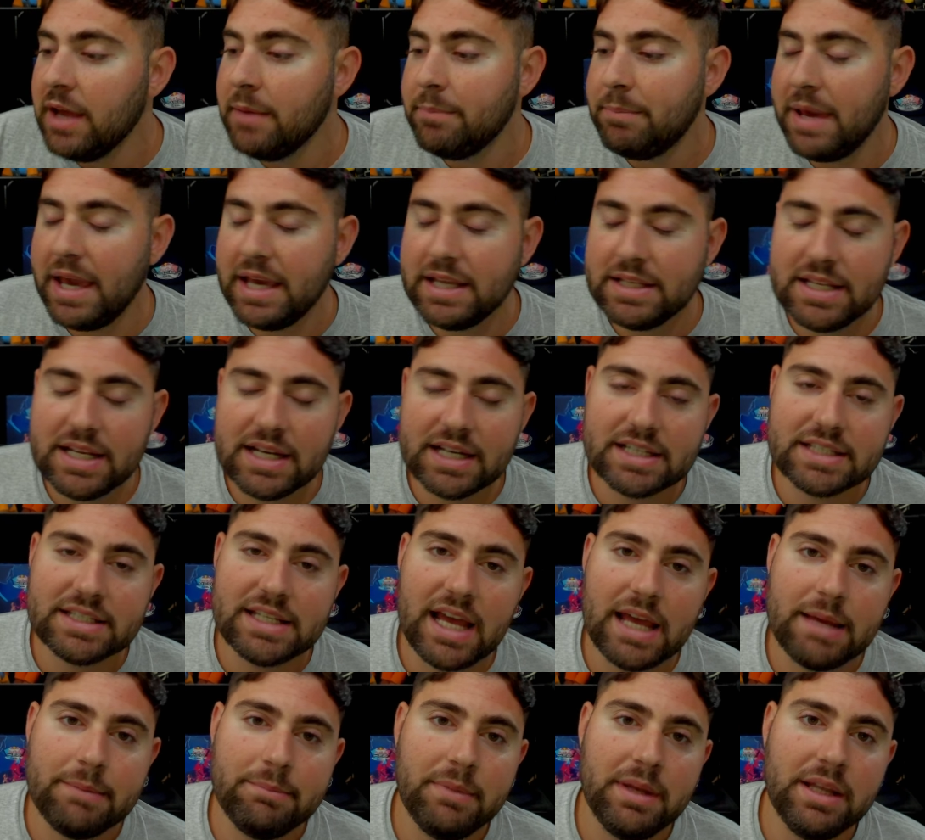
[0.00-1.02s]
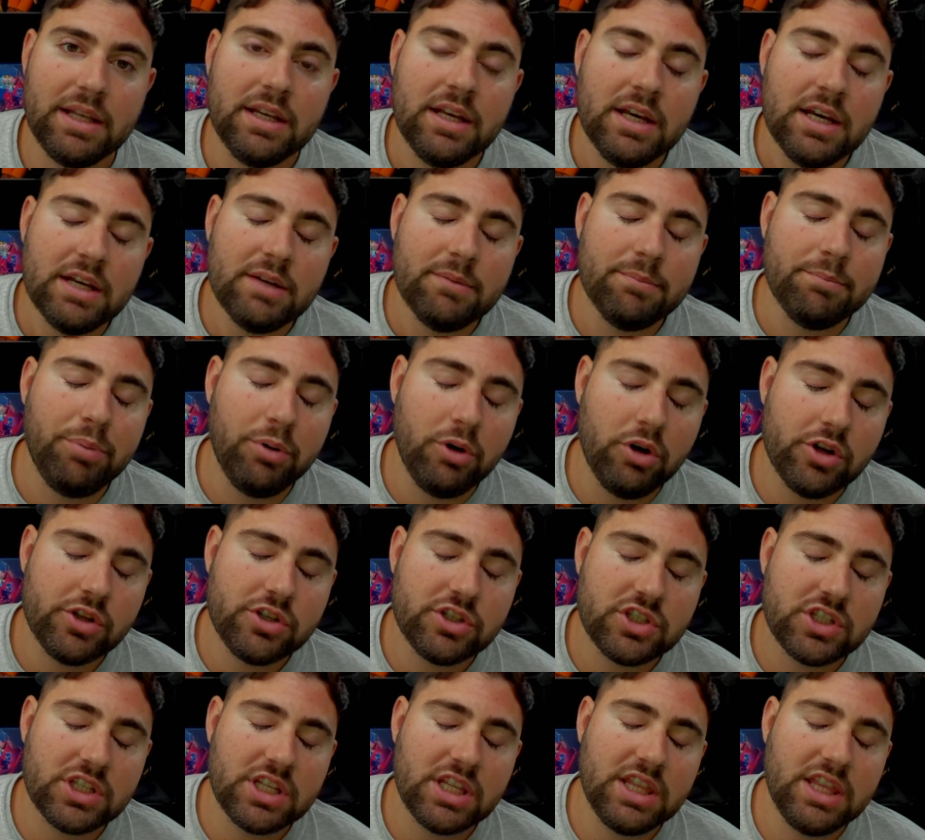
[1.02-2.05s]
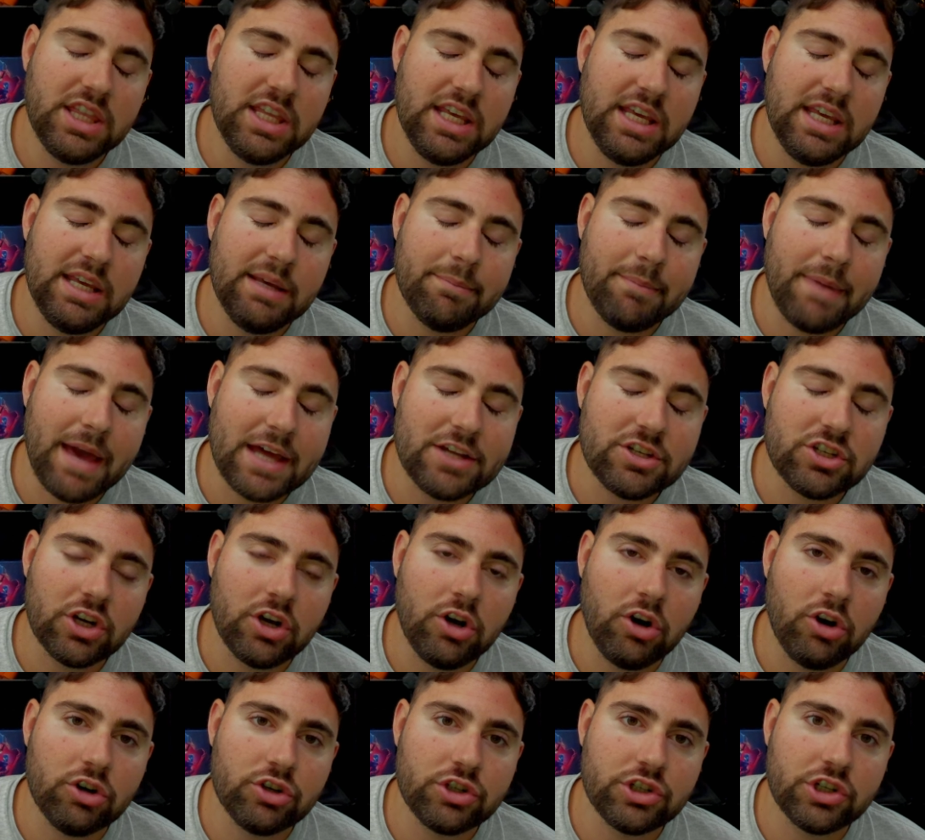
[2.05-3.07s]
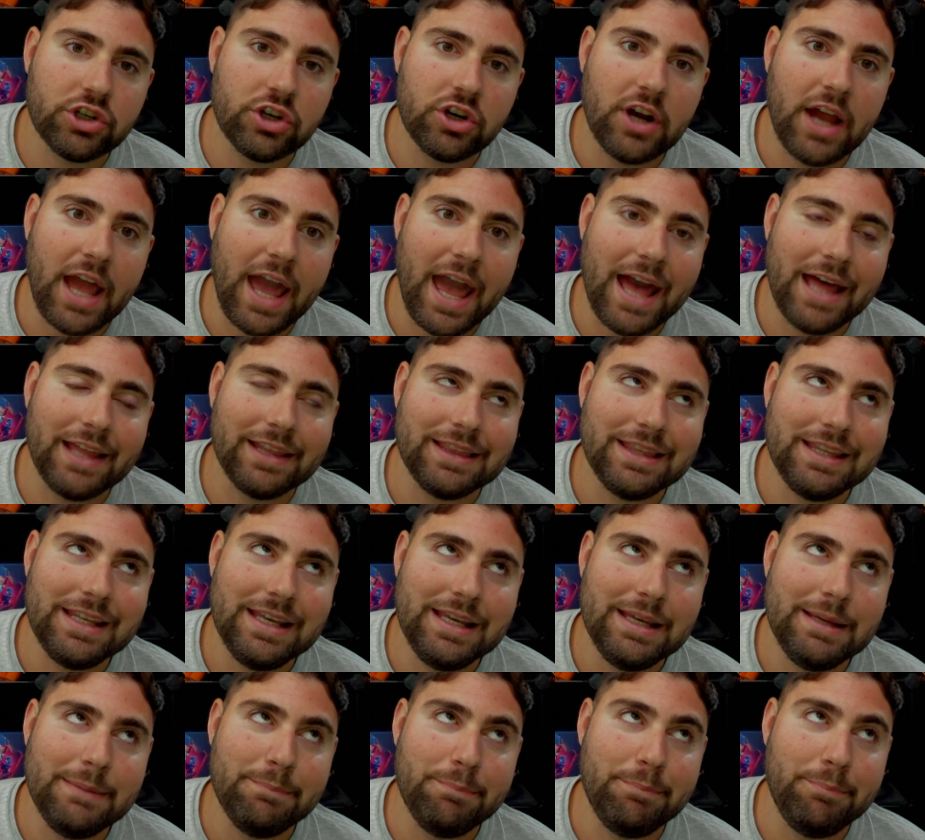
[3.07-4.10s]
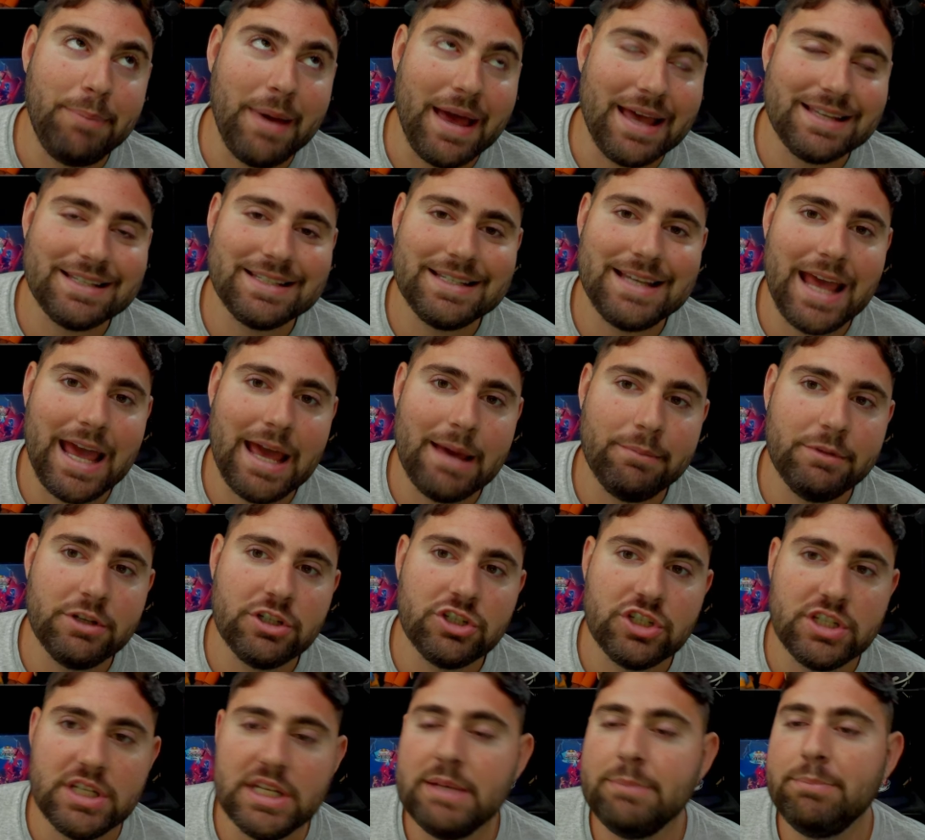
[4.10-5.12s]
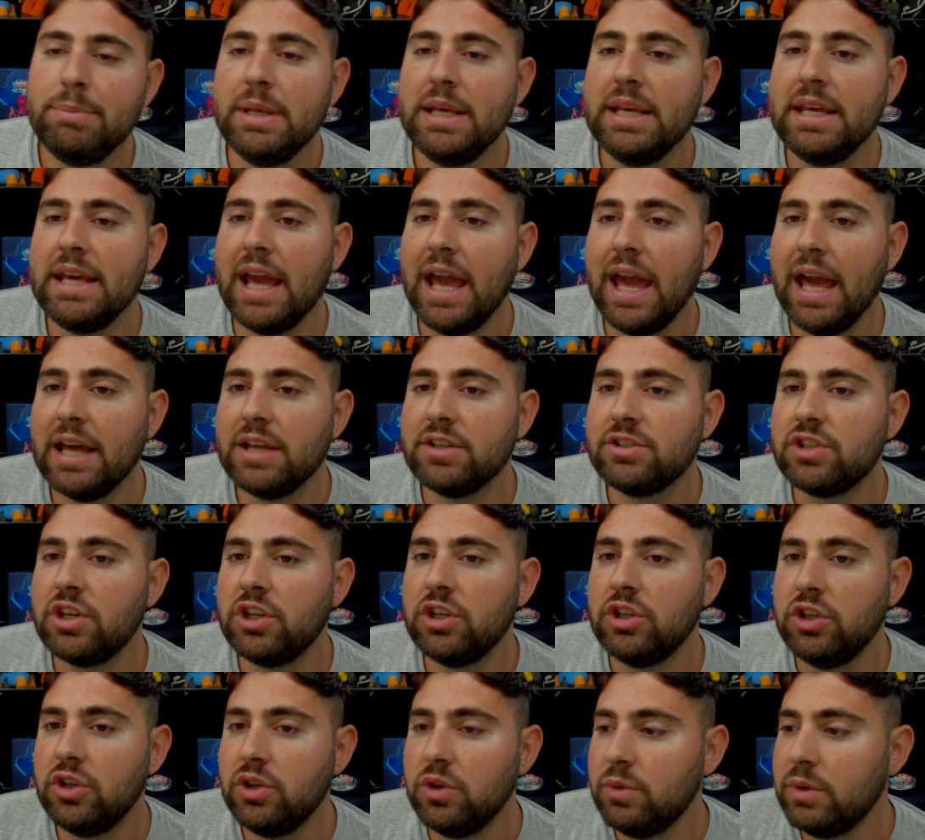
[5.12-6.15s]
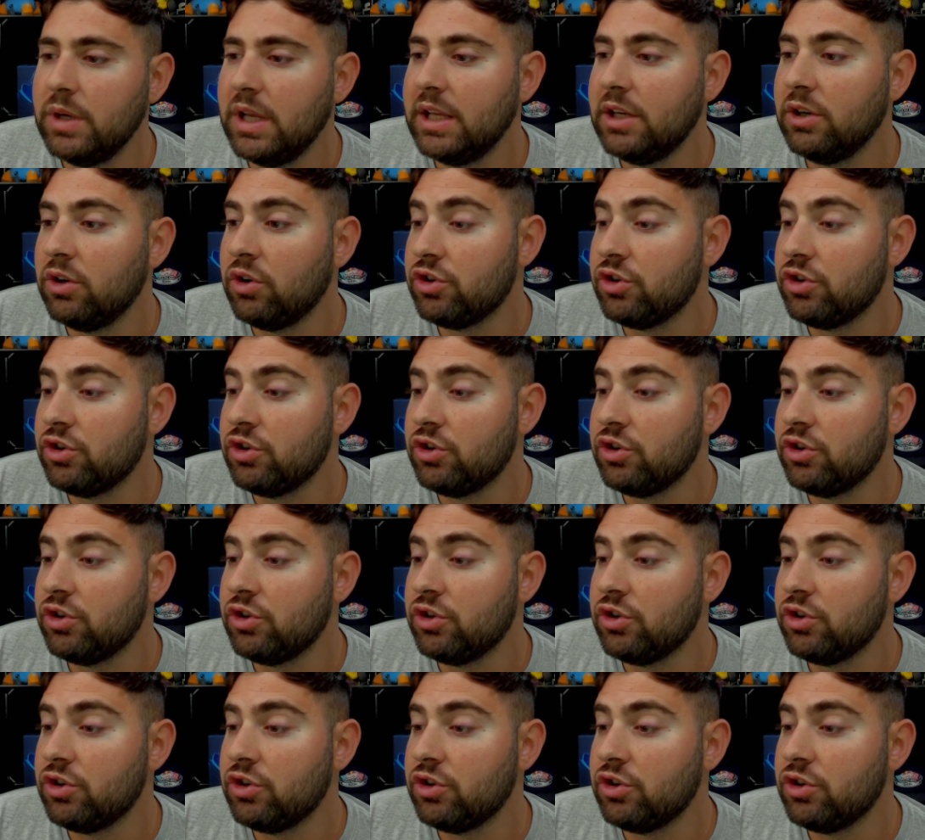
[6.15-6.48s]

Bandit Excitement puts the Magic Archer at the best damage DPS unit,